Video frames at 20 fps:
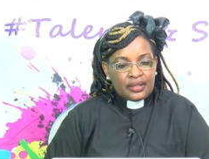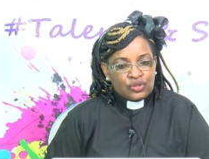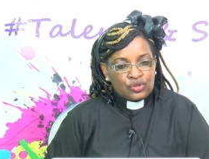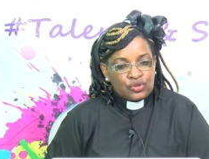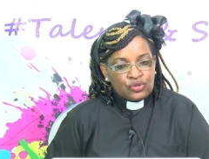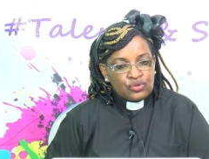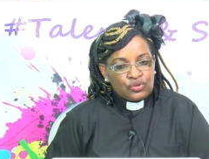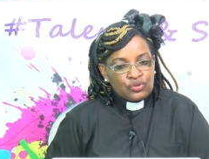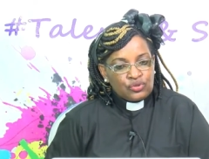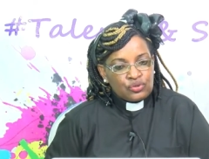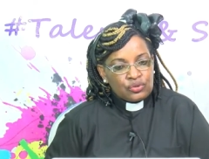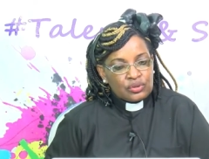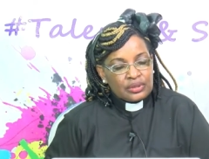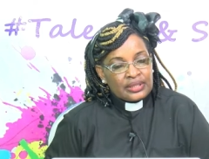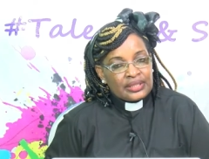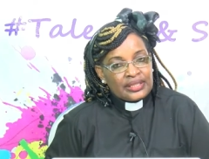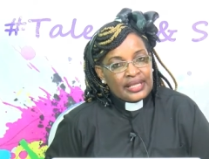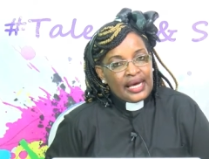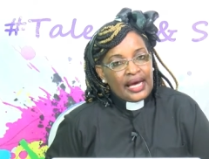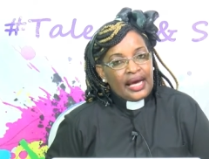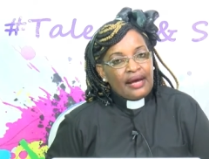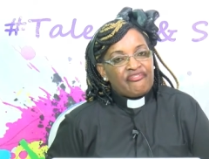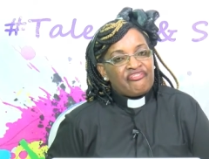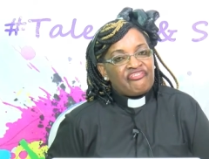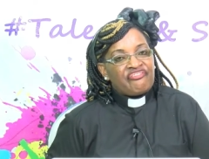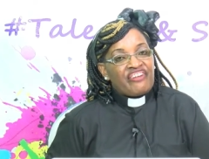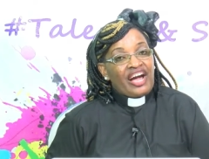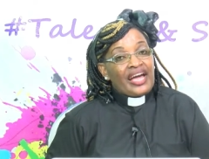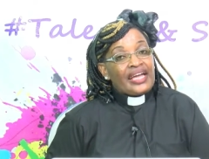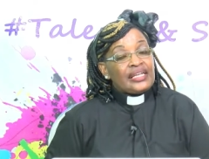to the
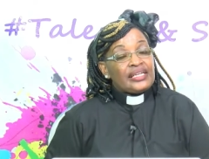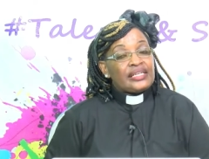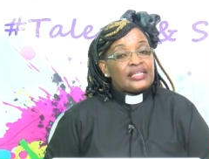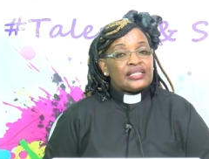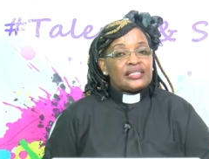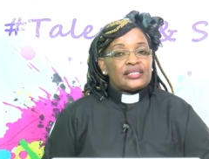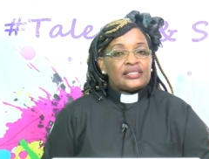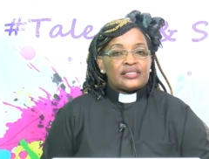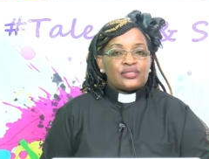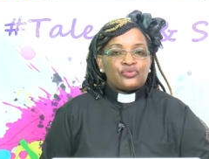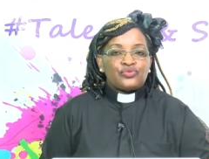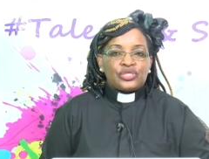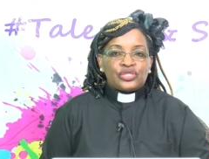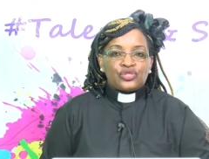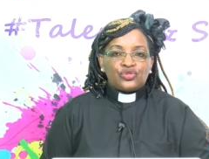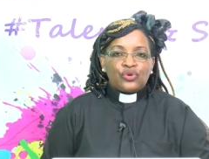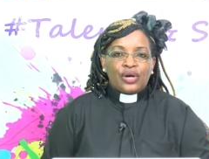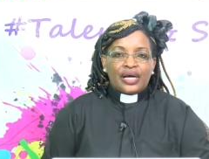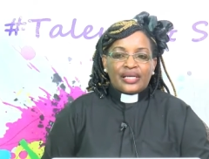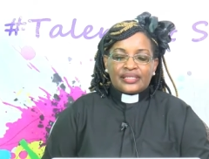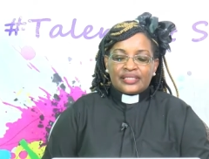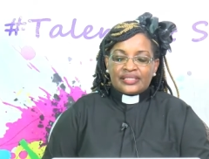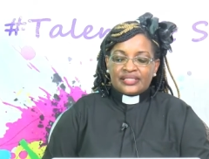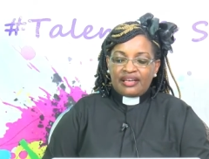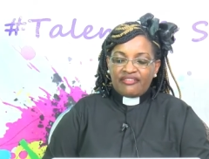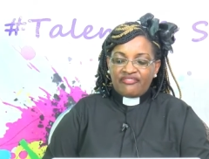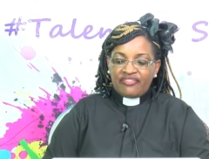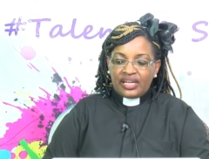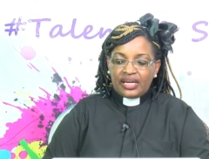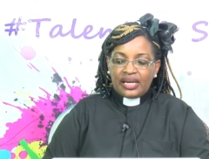findings, which were
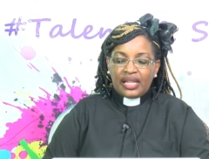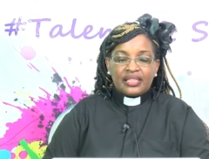seven,